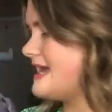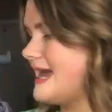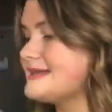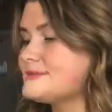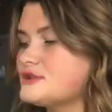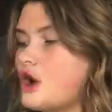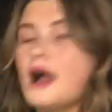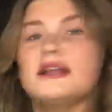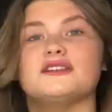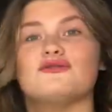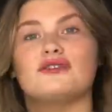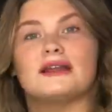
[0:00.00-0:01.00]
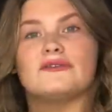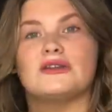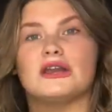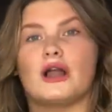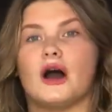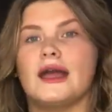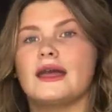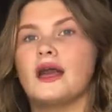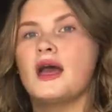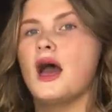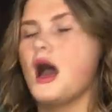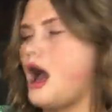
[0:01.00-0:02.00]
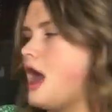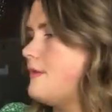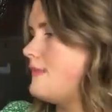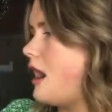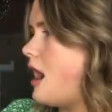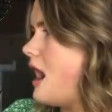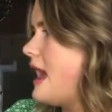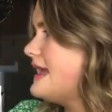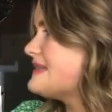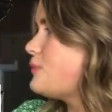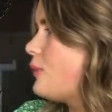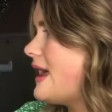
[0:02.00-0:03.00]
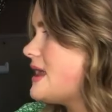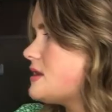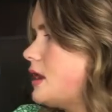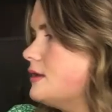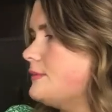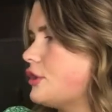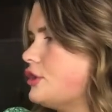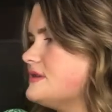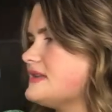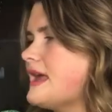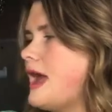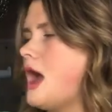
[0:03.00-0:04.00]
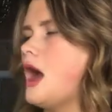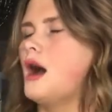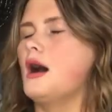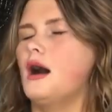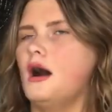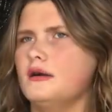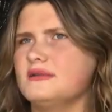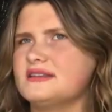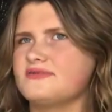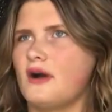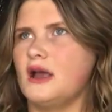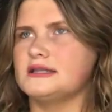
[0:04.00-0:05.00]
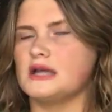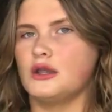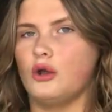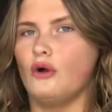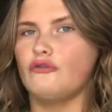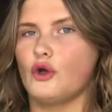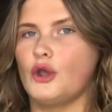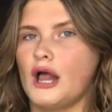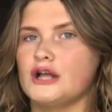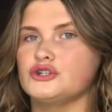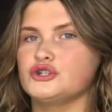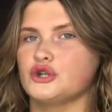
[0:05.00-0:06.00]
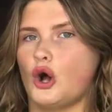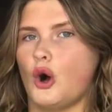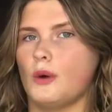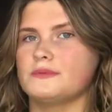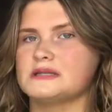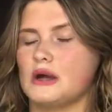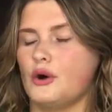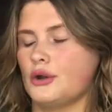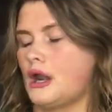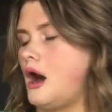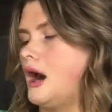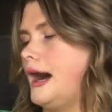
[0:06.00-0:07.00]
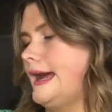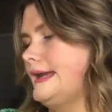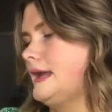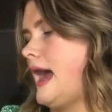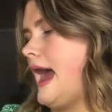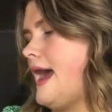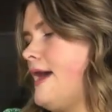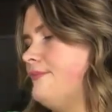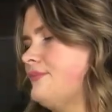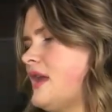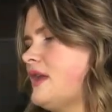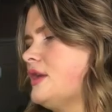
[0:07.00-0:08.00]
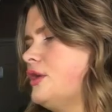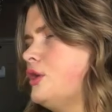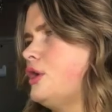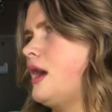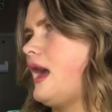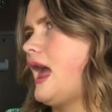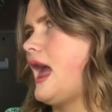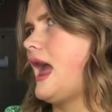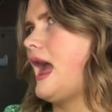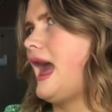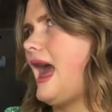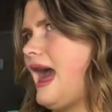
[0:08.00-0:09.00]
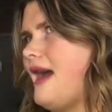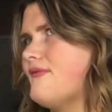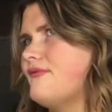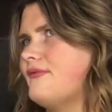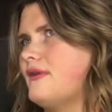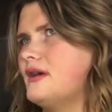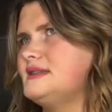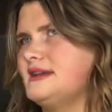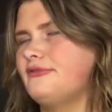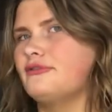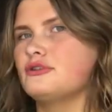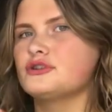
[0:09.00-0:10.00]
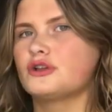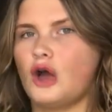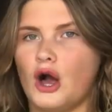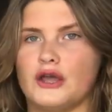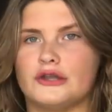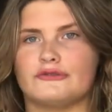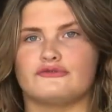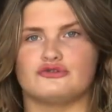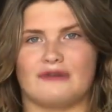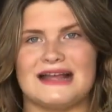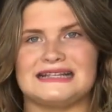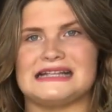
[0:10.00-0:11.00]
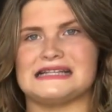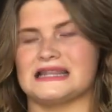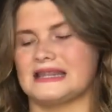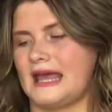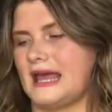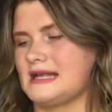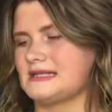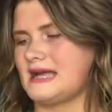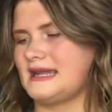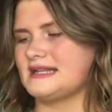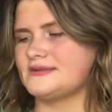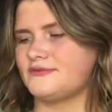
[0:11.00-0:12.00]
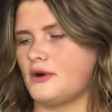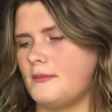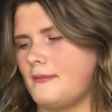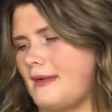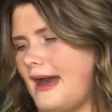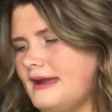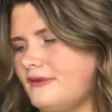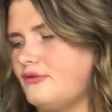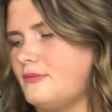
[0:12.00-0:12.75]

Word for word: this, which I actually really, really like. Um, it's weird though because I always find a lot of online shops online um, have different kind of dresses and things and it's from made